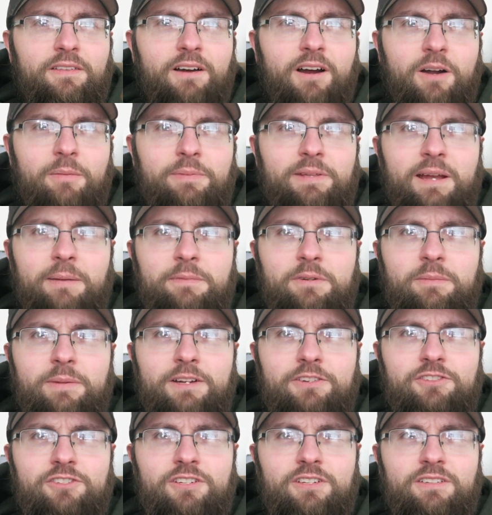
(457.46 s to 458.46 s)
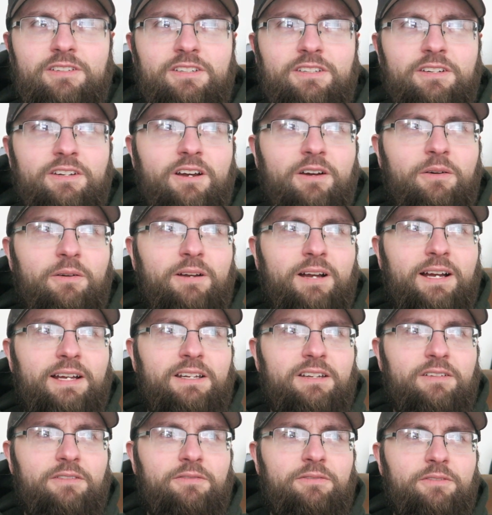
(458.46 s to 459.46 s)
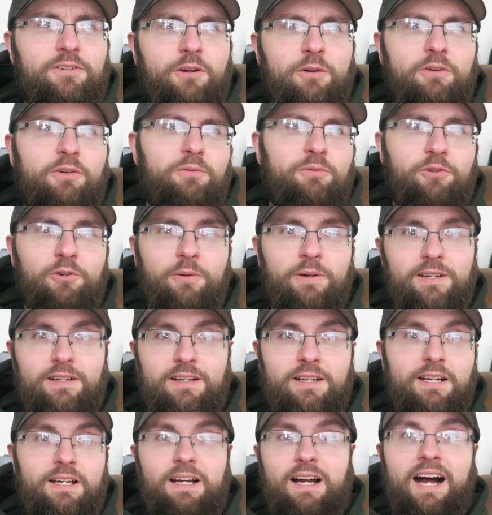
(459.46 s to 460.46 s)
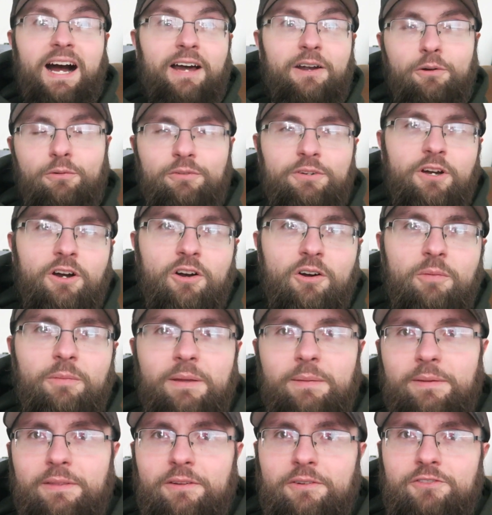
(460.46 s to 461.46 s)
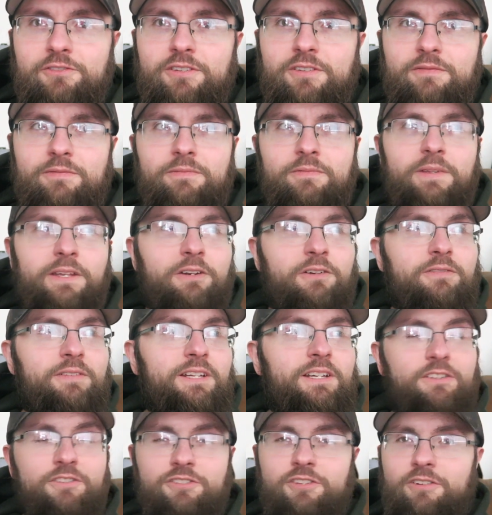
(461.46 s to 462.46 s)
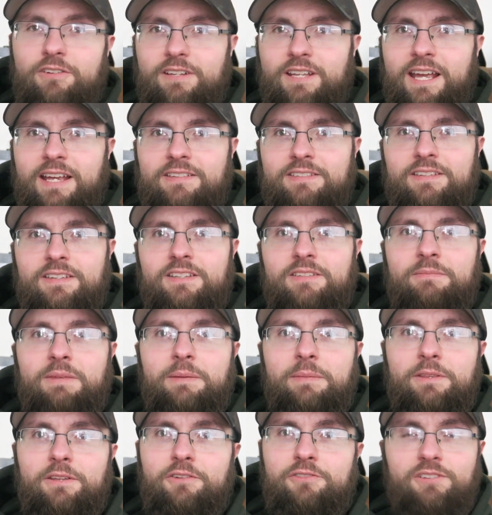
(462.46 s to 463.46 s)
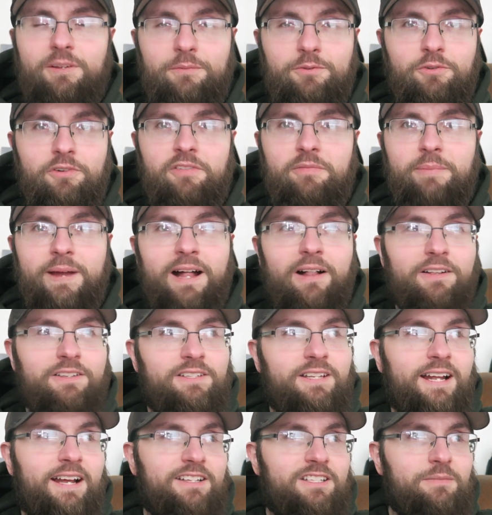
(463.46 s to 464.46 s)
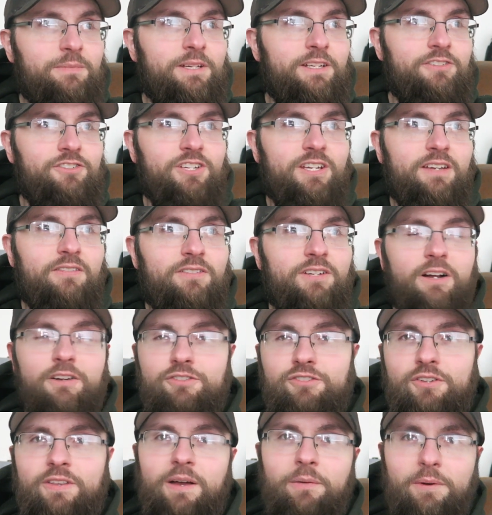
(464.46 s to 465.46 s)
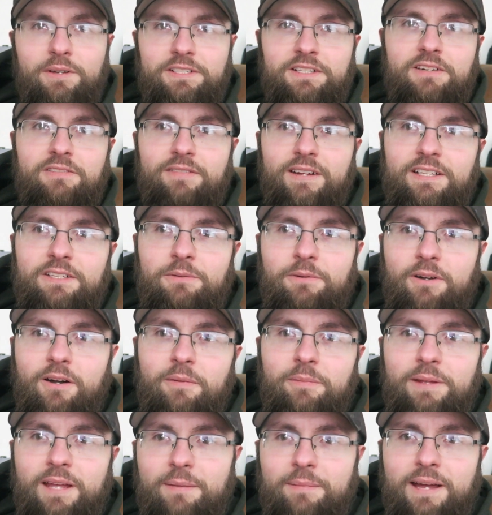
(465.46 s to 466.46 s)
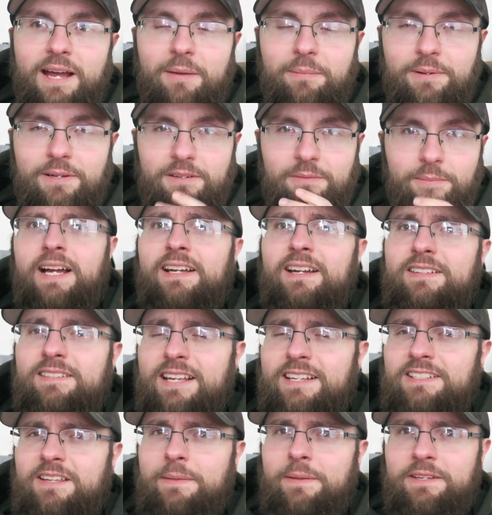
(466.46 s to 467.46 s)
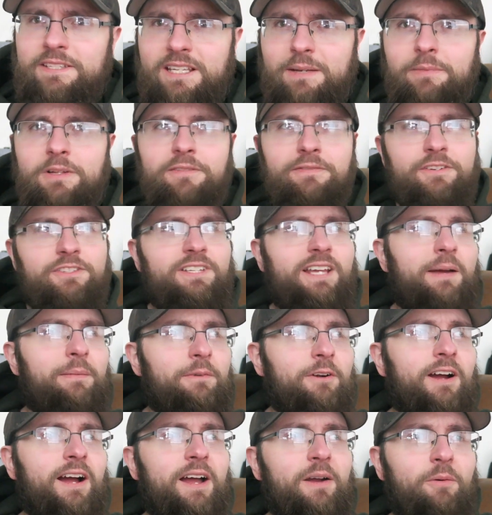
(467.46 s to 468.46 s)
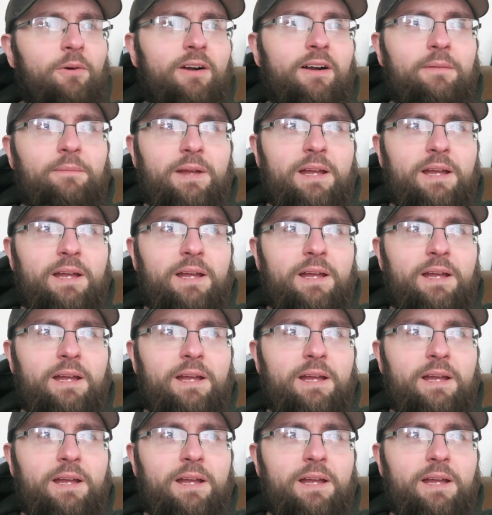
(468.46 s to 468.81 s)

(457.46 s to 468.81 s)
the RPM dimension, you know, kind of go to ruin. I don't know. Maybe they're just intervened in certain cases. Maybe there's some sort of balance that has to be achieved. Also, that wasn't invented when RPM happened. I'm gonna say something similar for Samurai, where